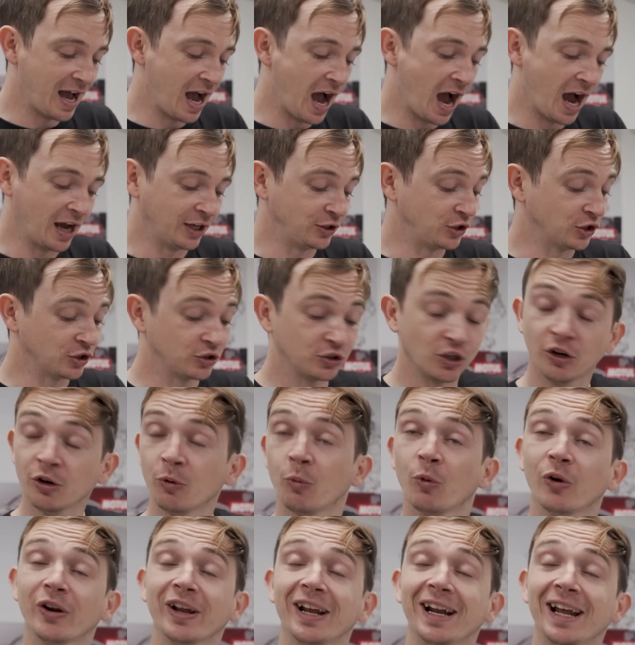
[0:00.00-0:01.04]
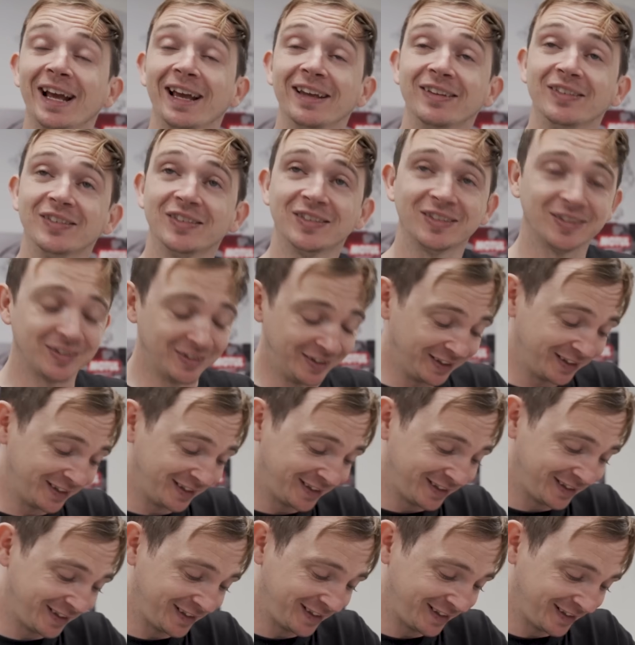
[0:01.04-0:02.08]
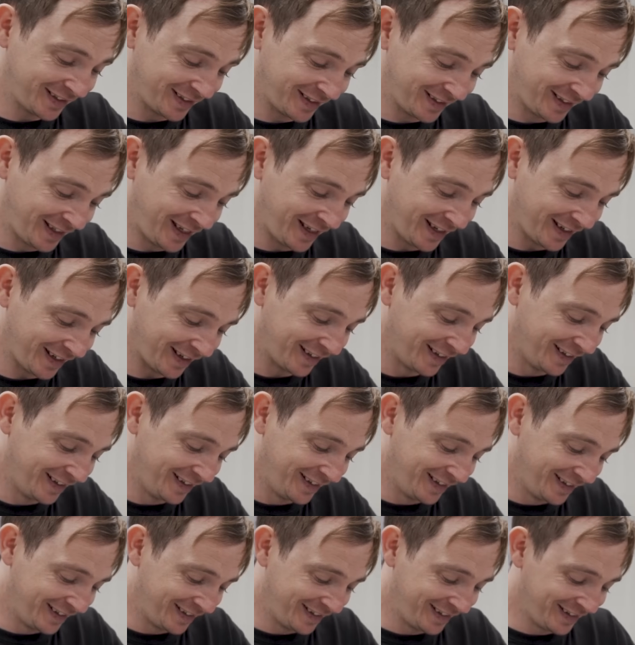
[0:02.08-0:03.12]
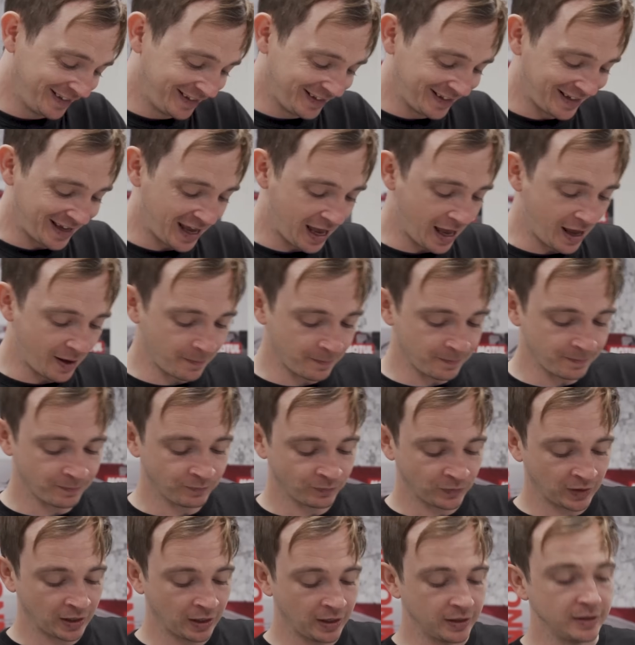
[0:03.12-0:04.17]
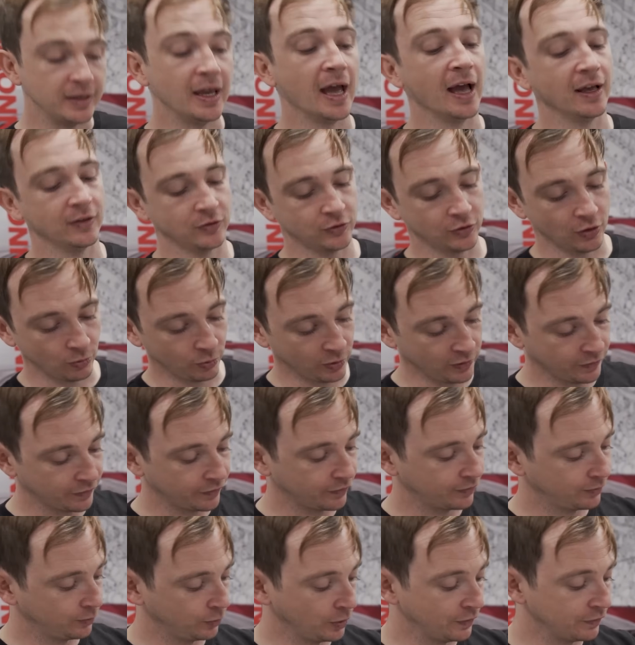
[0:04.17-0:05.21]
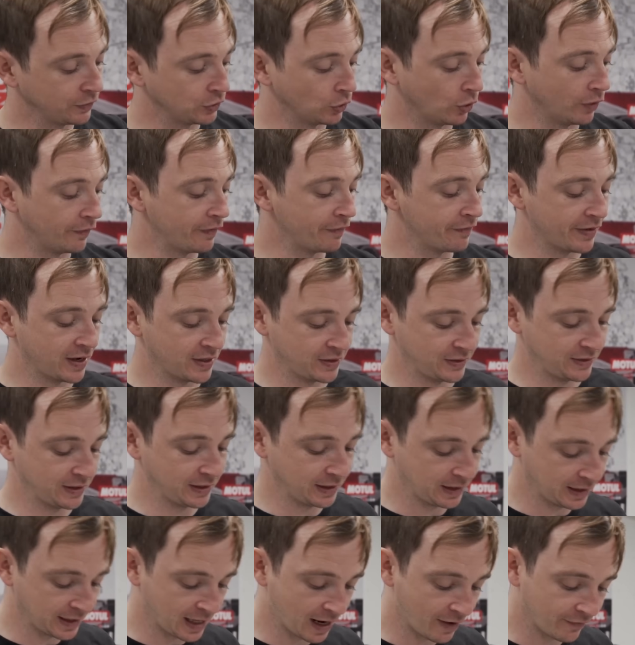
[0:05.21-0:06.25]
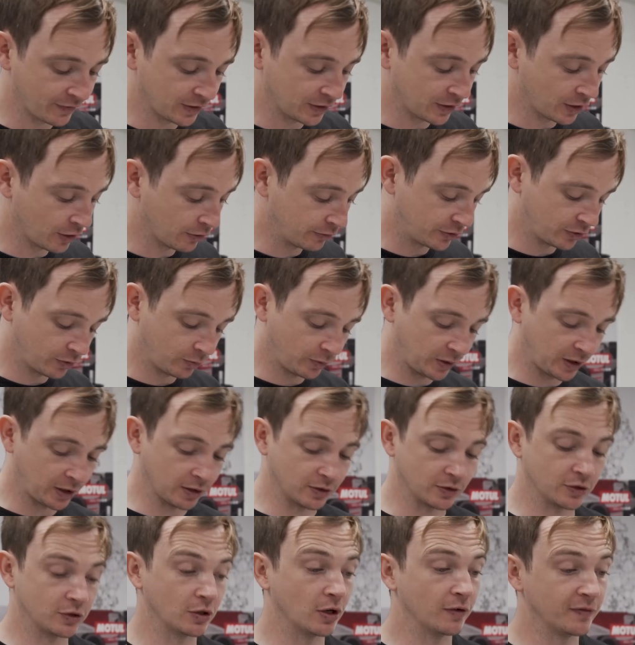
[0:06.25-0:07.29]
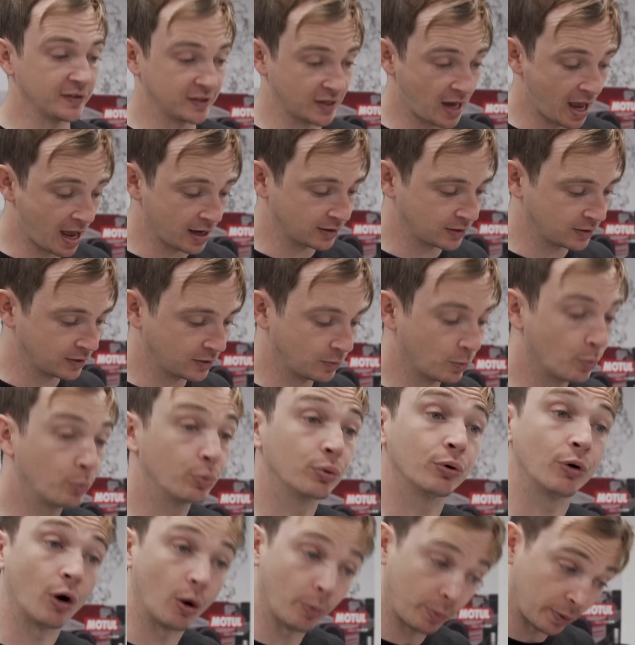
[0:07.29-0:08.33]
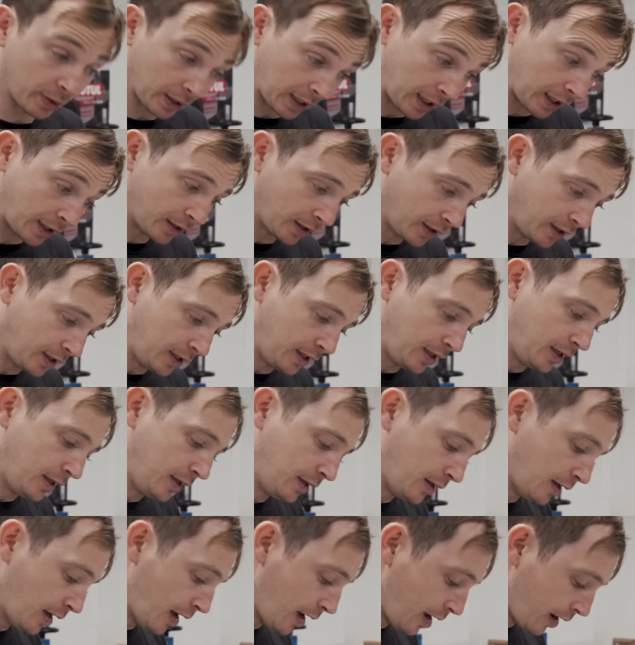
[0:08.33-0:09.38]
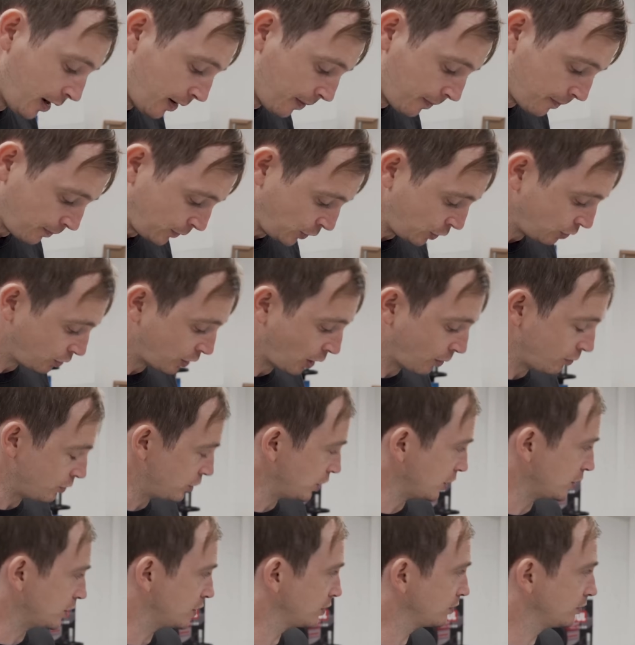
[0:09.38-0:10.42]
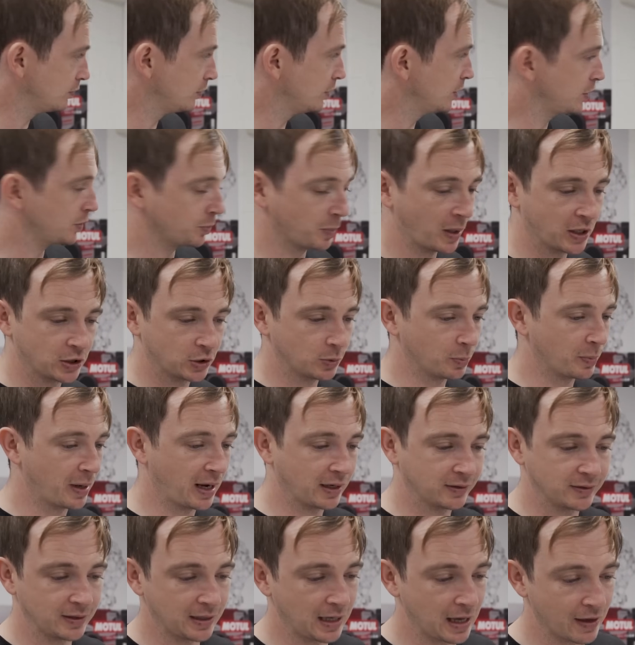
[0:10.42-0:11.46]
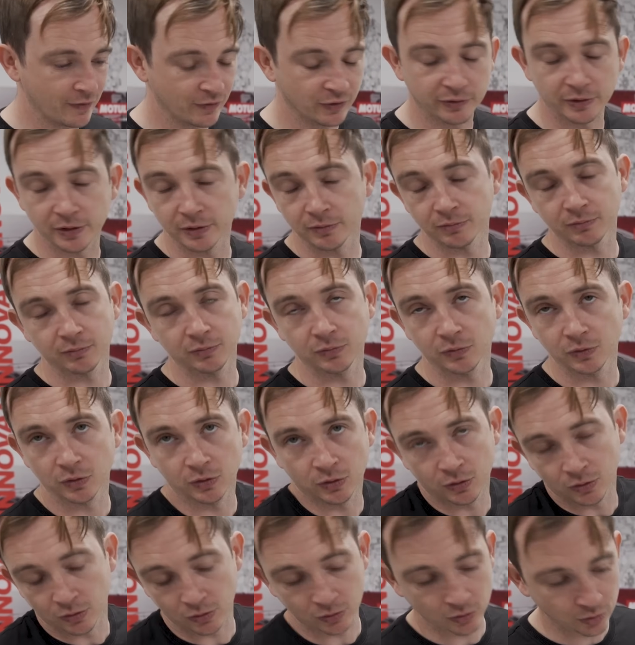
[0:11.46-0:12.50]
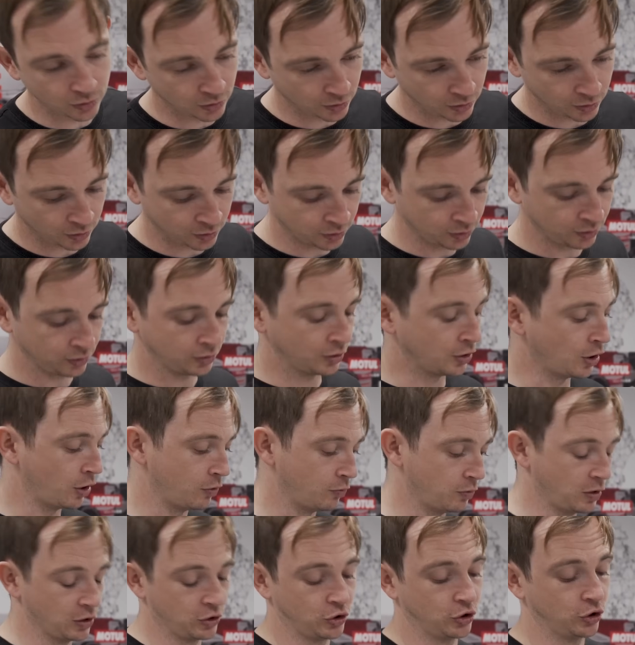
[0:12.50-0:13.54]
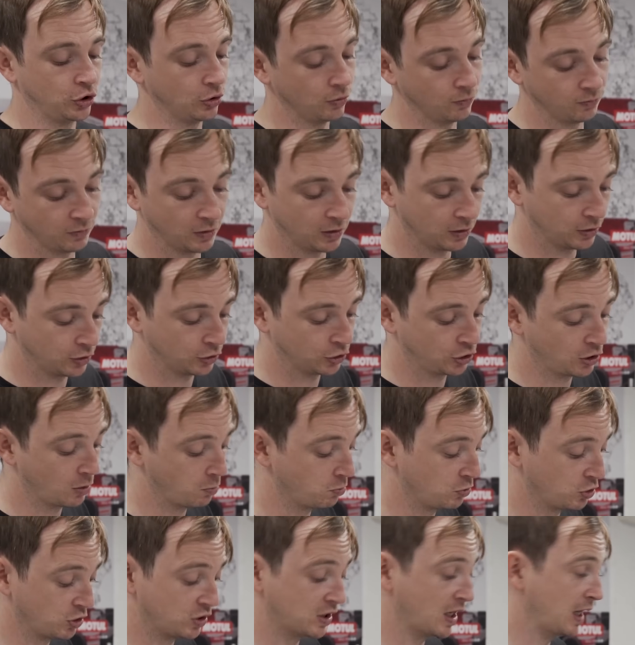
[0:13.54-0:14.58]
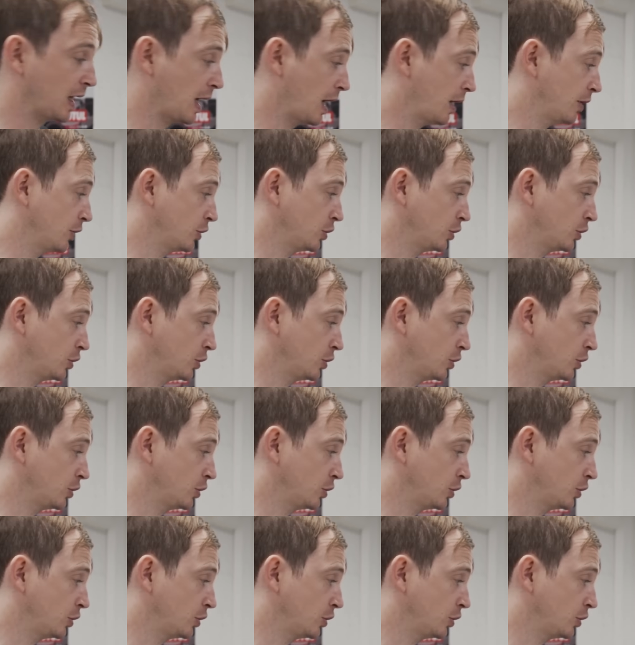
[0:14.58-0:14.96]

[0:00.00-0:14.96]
I just don't know what it is. Yeah. Yeah. So we've sort of invested in having those so we can service heads properly. You don't just smash them back together and you know assume that the shims you take out are the